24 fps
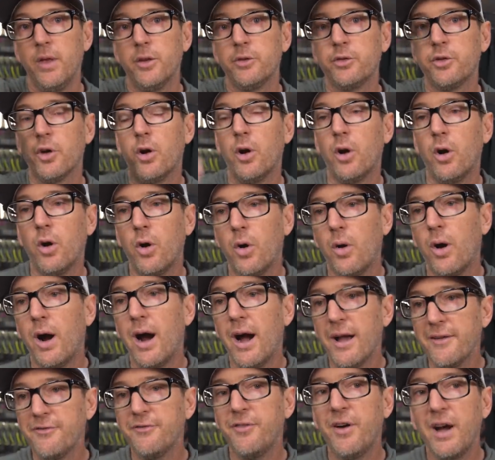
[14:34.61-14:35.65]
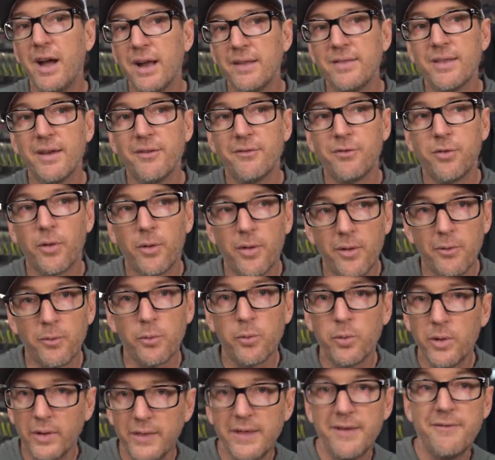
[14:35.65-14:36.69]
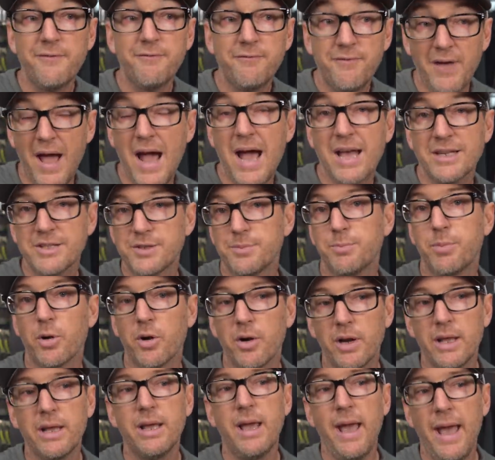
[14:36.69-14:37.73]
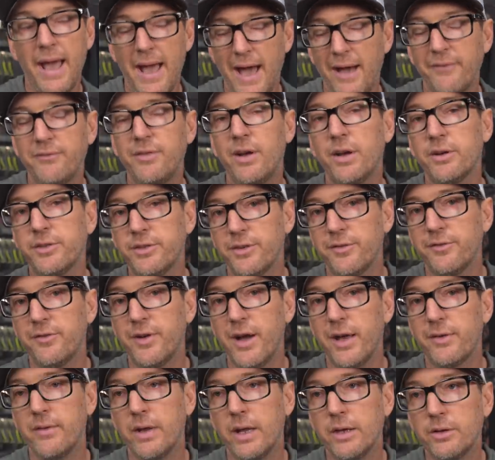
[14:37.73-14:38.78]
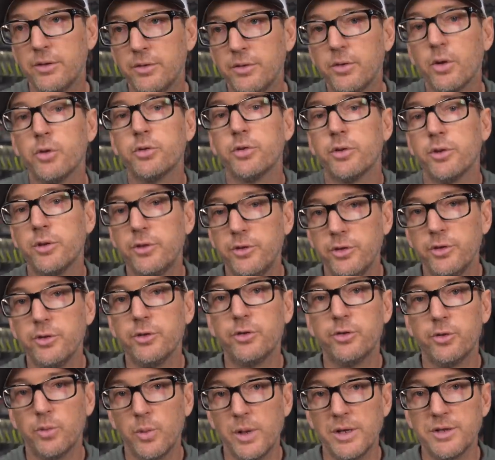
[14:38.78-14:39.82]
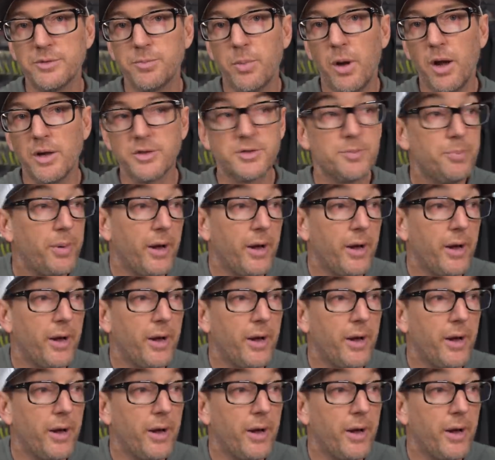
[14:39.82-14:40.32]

So I find that for the really fast burning half ounce and 5 eighths, those are the two sweet spots.